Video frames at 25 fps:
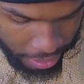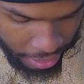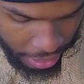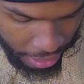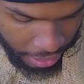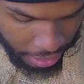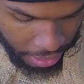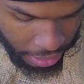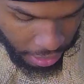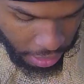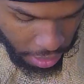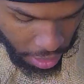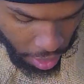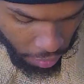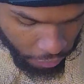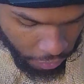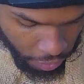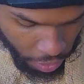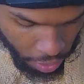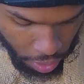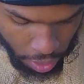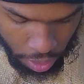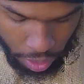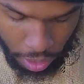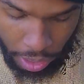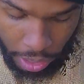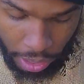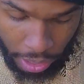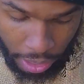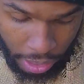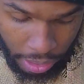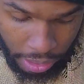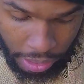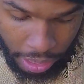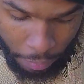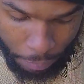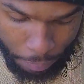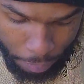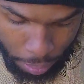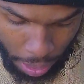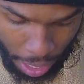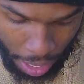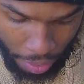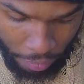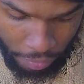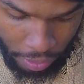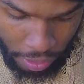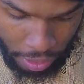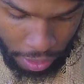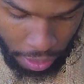nakedness of your
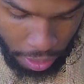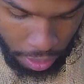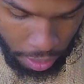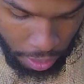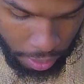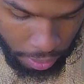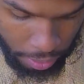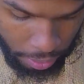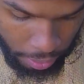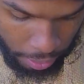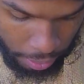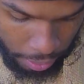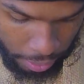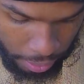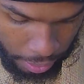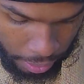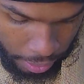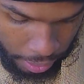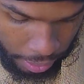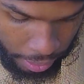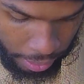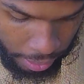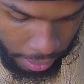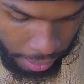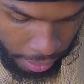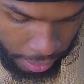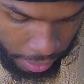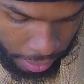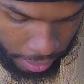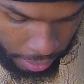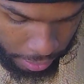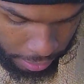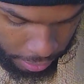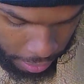depravity, uh, uh,